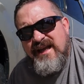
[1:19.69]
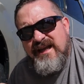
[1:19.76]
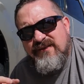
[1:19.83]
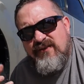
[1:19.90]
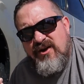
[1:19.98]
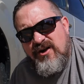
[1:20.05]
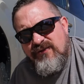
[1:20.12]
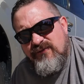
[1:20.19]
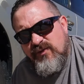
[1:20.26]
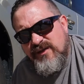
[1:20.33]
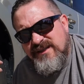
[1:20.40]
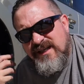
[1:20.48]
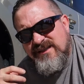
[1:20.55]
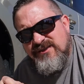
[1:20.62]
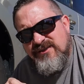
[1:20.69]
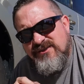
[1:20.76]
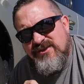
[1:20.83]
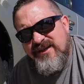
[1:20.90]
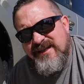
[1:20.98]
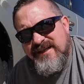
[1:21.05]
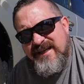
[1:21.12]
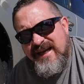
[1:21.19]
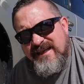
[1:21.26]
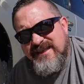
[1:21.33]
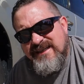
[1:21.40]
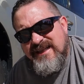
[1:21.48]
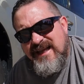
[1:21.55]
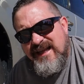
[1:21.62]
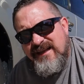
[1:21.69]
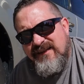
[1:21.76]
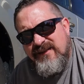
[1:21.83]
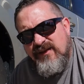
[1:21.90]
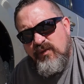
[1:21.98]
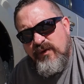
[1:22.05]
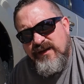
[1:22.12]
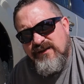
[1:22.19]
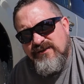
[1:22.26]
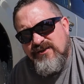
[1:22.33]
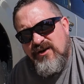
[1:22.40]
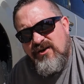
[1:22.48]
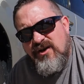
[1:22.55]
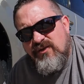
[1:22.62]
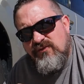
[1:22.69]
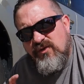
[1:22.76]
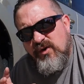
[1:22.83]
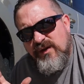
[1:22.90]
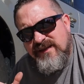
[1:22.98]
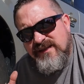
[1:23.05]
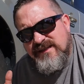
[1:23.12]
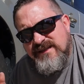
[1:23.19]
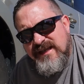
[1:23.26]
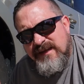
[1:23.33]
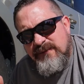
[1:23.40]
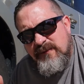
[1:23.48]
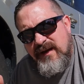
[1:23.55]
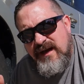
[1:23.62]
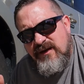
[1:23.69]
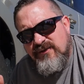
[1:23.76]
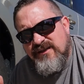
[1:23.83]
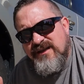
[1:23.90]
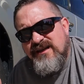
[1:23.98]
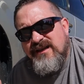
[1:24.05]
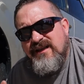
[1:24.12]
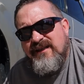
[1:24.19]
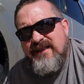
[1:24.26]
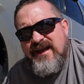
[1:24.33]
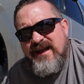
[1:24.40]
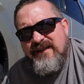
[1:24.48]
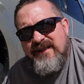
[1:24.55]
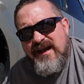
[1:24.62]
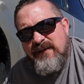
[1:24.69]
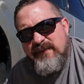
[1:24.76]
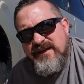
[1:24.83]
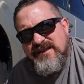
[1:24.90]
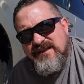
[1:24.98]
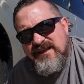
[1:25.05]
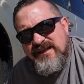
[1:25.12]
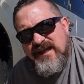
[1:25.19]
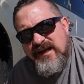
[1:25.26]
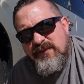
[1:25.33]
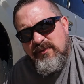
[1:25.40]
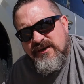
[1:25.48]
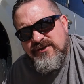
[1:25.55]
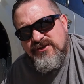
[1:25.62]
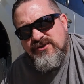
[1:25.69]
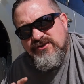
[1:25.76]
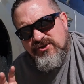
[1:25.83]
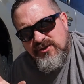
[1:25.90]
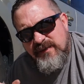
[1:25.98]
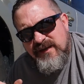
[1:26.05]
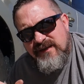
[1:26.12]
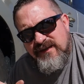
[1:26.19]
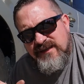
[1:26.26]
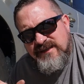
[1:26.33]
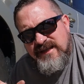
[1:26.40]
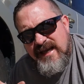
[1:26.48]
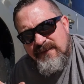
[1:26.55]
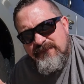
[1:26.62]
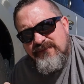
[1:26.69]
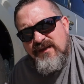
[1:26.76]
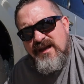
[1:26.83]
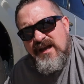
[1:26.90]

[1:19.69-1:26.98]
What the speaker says: If all four sensors are detecting that the wheels are all rolling the same amount, then that means the tire pressures should be the same.